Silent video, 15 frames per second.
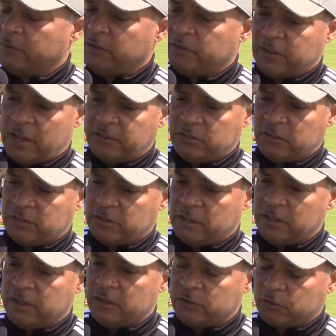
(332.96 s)
the sessions
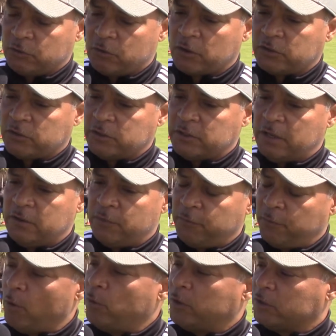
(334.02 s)
and the instruction and the
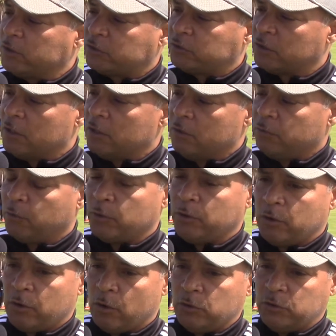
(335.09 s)
focus for the
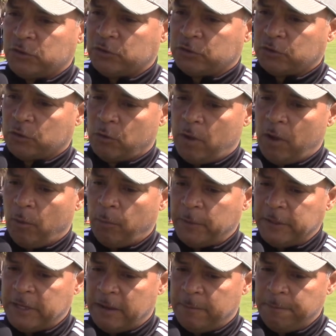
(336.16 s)
coaches. So
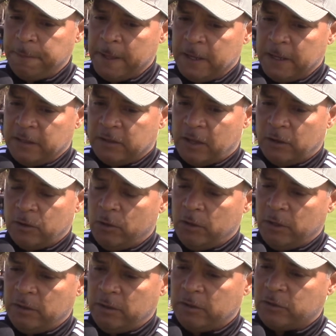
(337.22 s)
helping them not
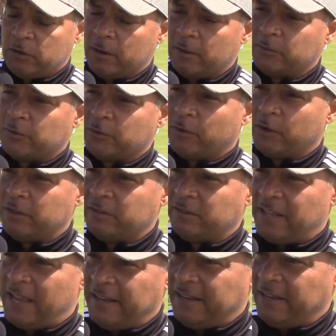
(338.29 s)
only in terms of
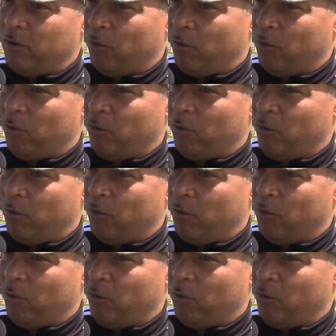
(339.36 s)
understanding